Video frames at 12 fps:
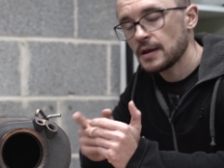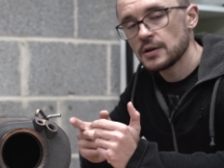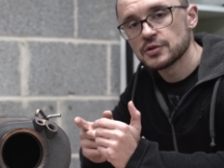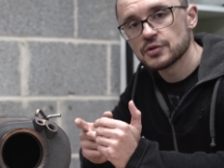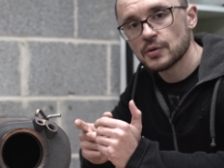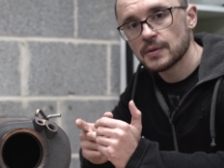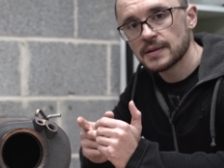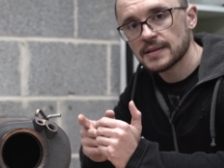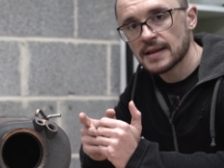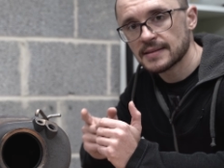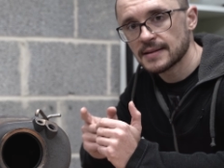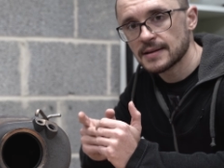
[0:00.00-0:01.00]
ensuring
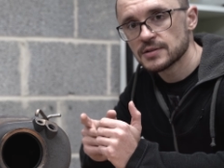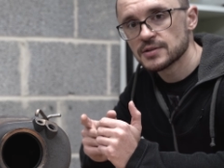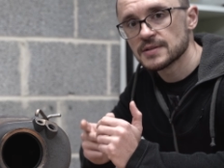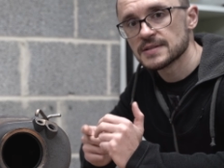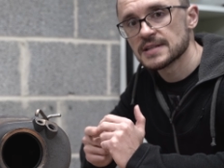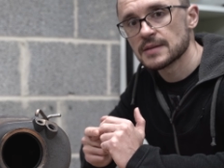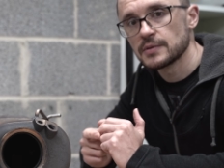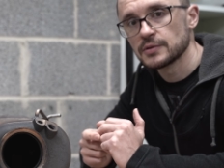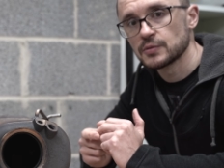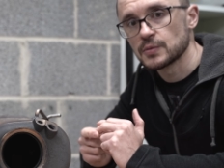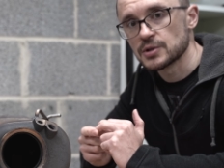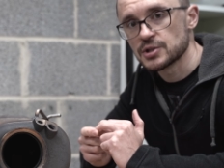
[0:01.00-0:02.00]
that the engine is able
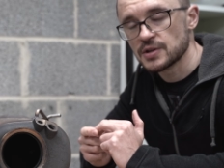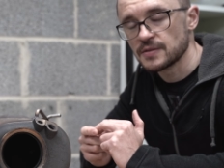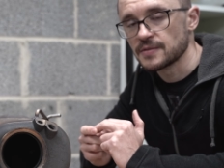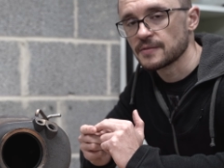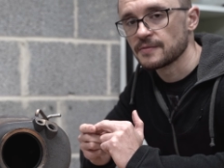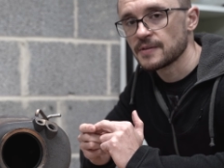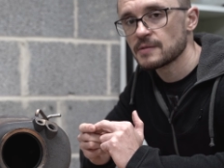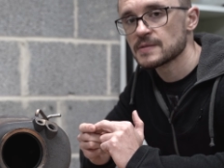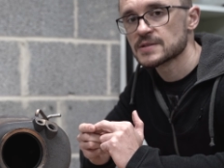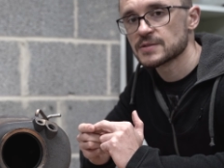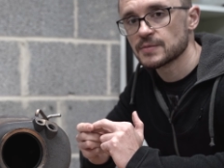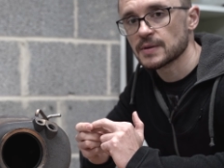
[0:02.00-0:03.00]
to achieve
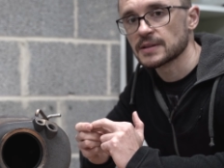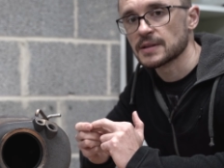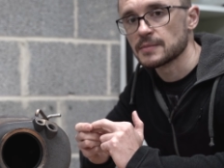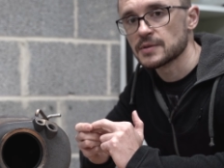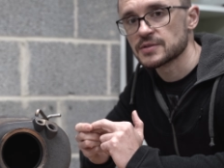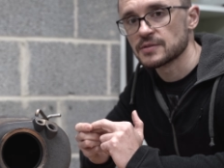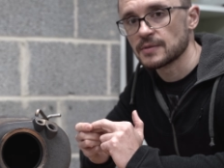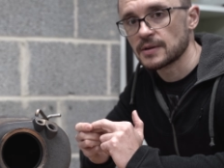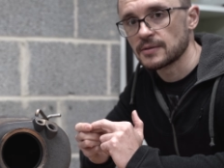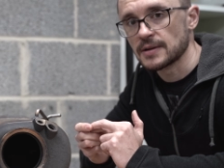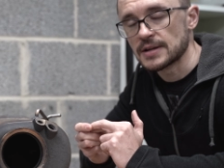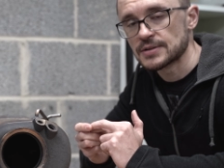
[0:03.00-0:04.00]
very strict emission
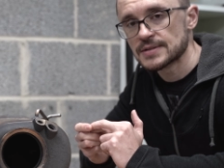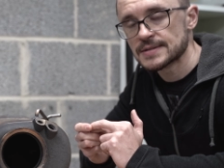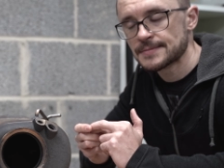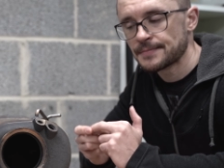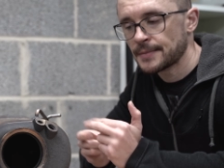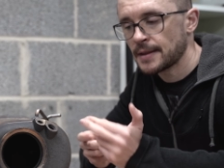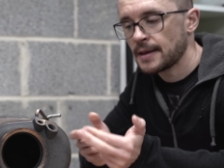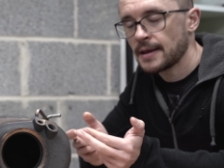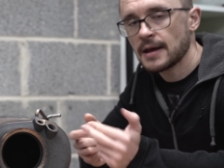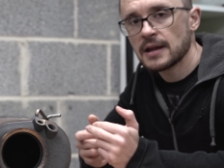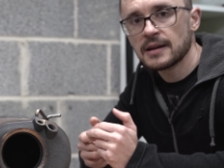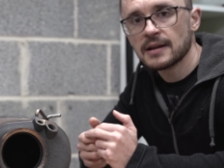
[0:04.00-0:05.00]
regulations,
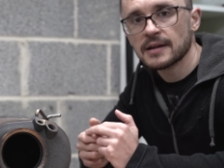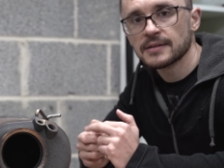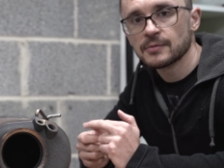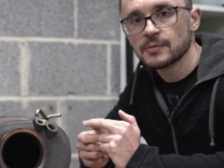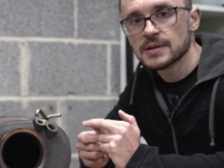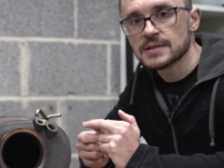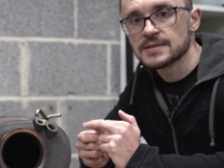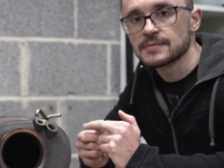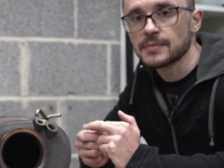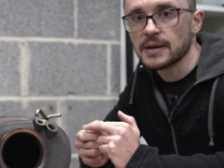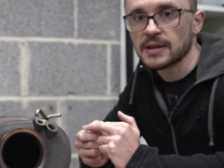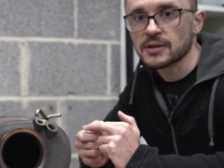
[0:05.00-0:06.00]
and in other
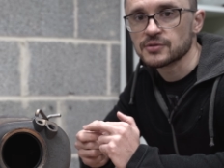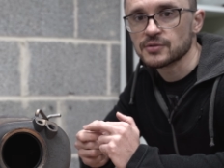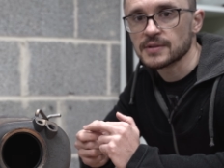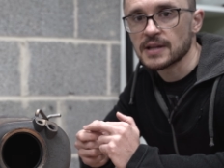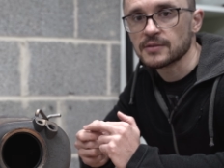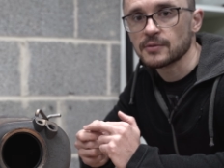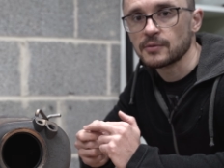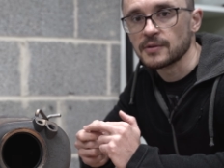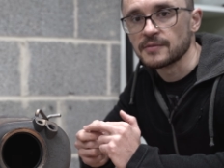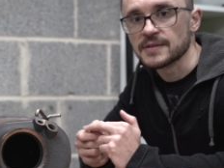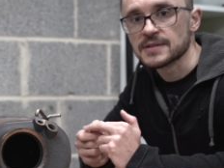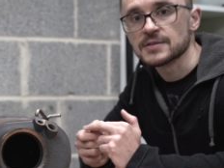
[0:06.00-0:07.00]
words, making sure that
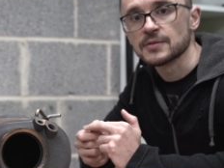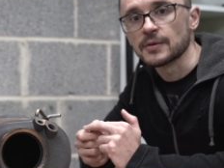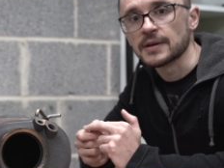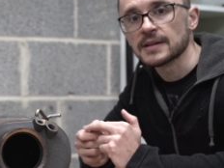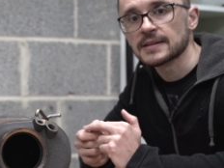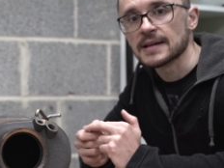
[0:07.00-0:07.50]
all of us don't get